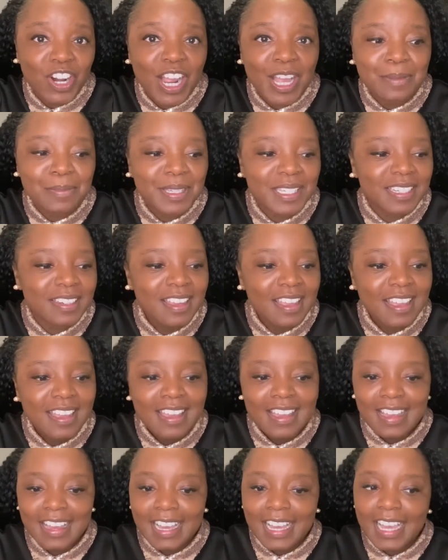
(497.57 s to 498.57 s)
Ahmed,
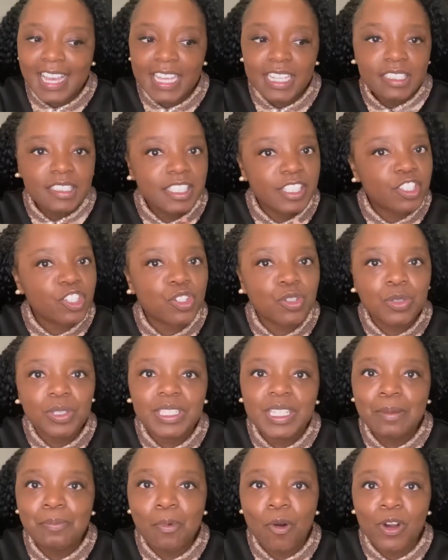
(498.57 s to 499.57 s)
I
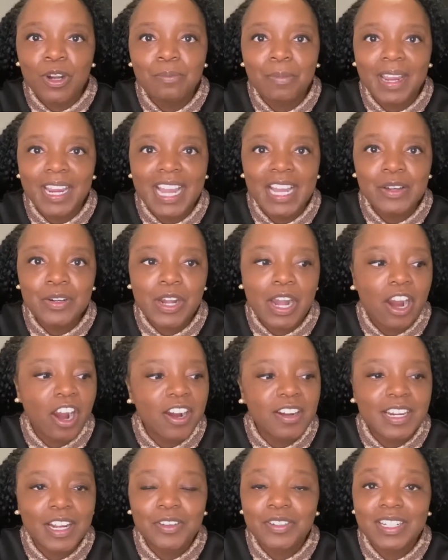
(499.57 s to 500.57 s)
literally poured my
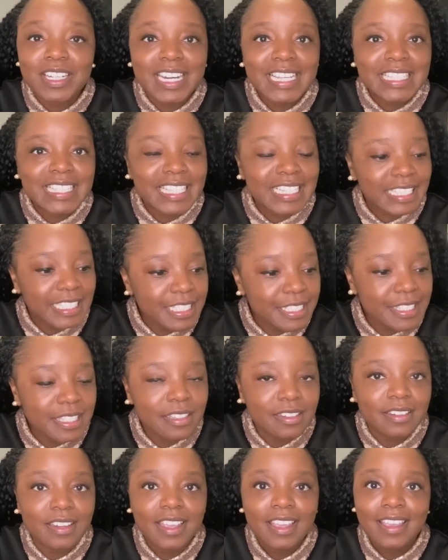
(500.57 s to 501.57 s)
heart out and I said,
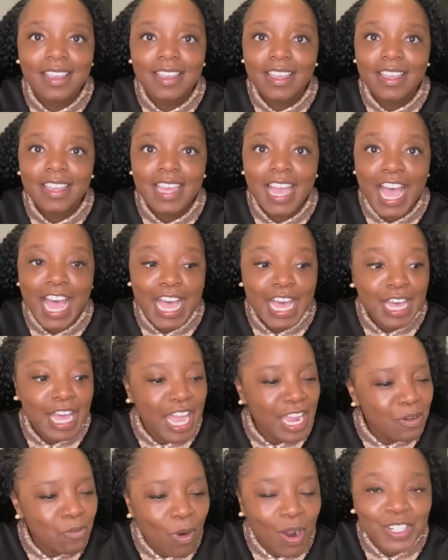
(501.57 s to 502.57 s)
listen,
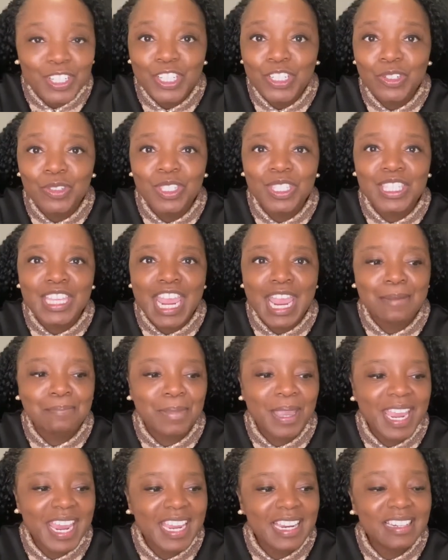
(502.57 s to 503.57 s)
I want to do this
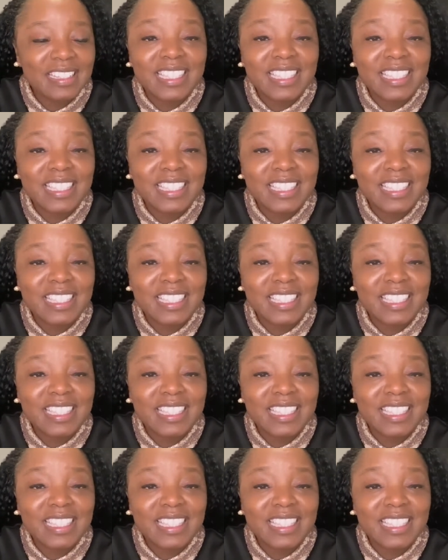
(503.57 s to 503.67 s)
campaign.